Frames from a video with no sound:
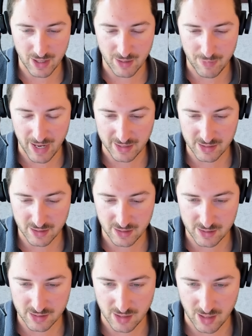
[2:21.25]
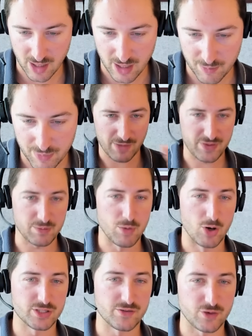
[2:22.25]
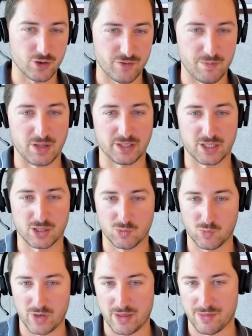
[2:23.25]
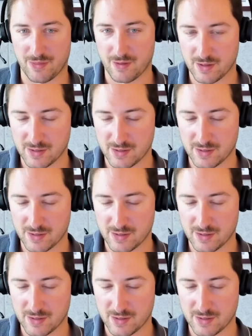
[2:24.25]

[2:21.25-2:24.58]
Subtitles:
back to the top, I think most of you are familiar with